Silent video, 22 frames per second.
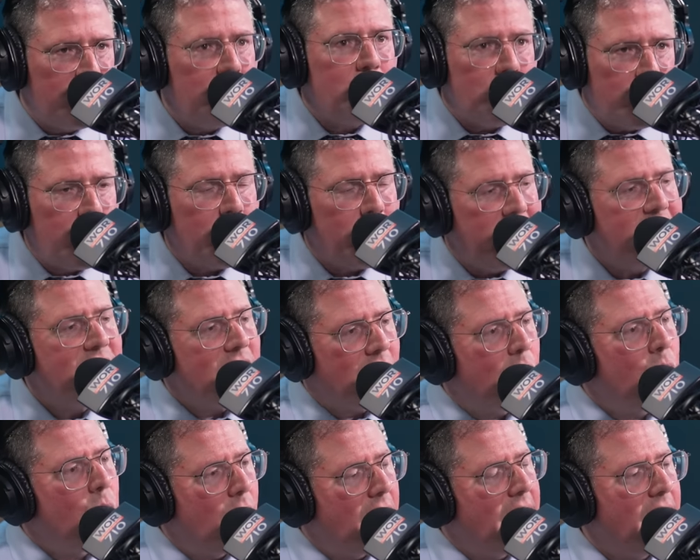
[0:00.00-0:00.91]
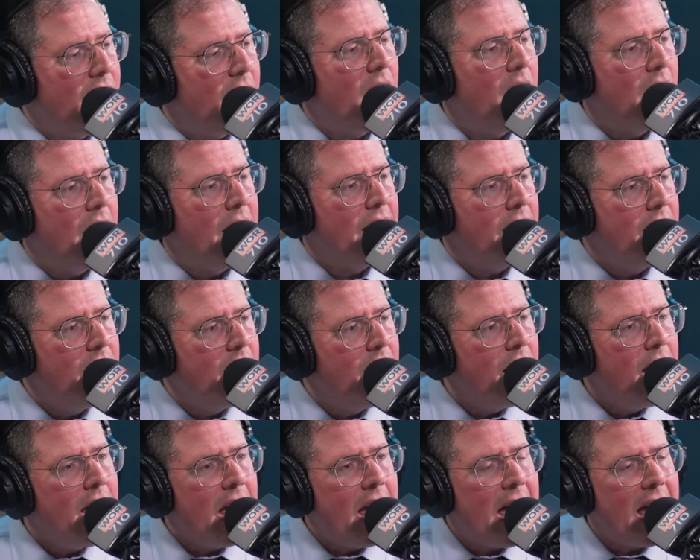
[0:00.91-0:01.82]
the, the rates are quite high.
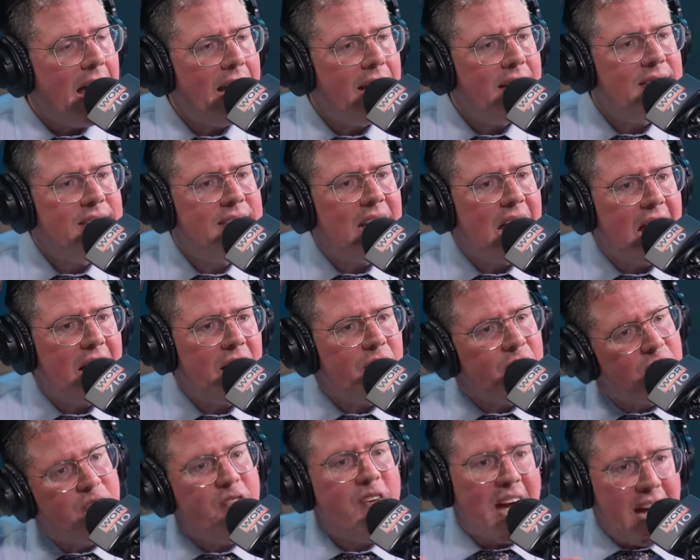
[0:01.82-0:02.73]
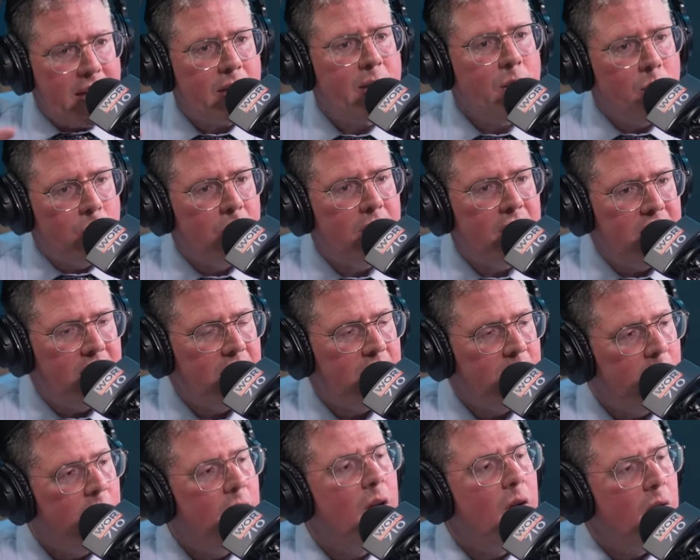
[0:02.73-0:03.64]
How does that factor
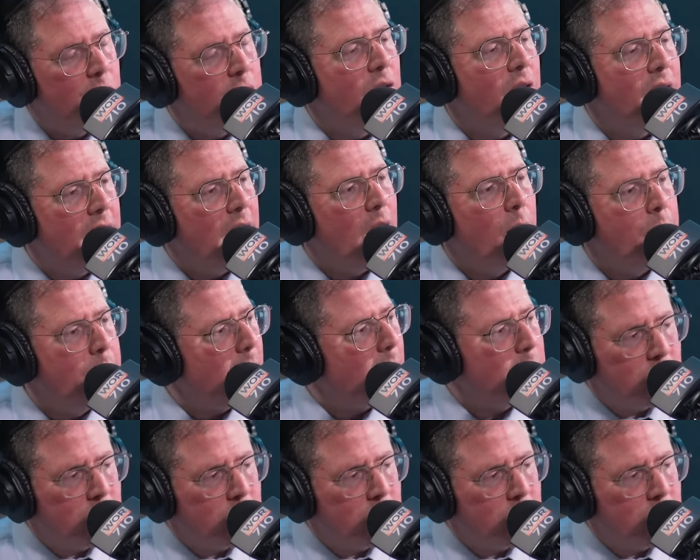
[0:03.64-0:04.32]
in for an LP?